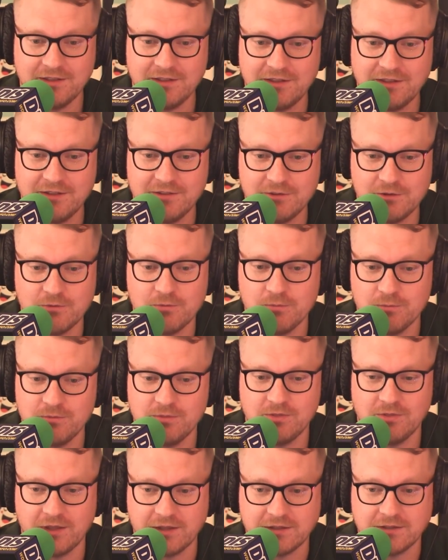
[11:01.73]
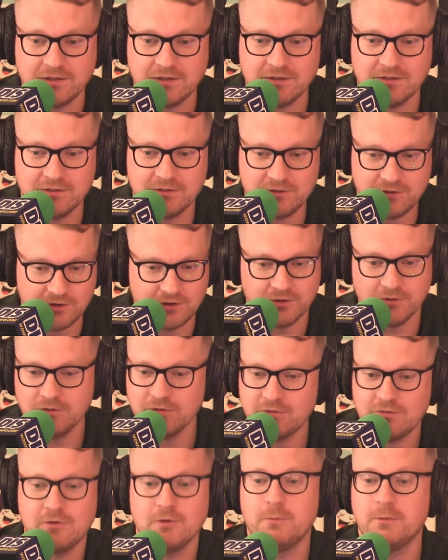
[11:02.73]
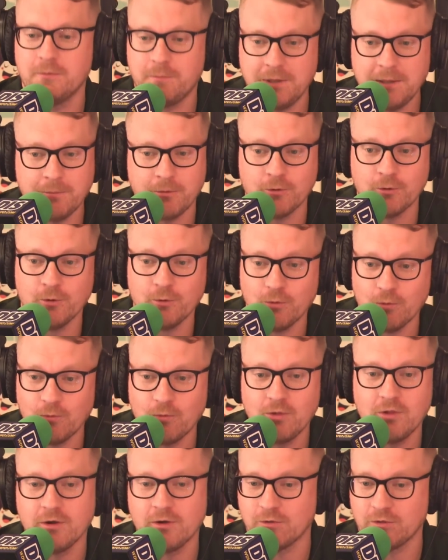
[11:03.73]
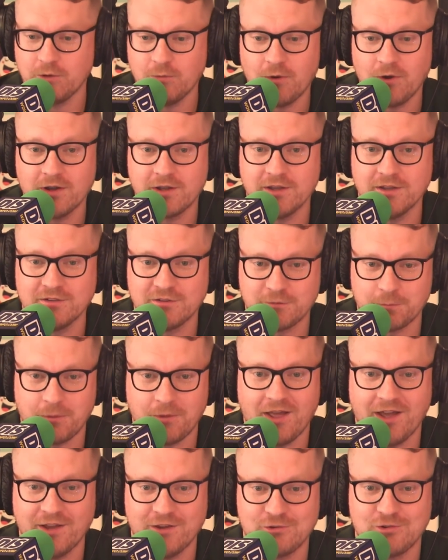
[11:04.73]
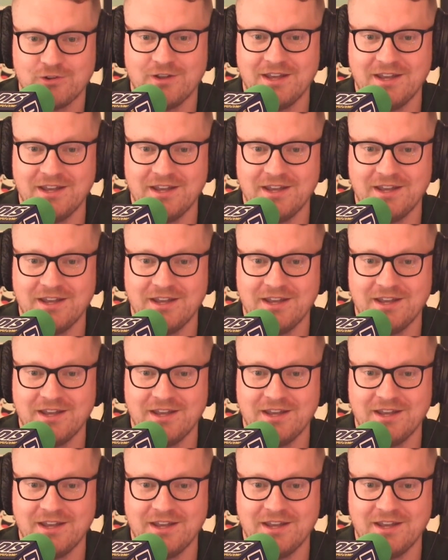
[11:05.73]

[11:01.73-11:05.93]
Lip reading: there's still the people who will literally walk in, splash,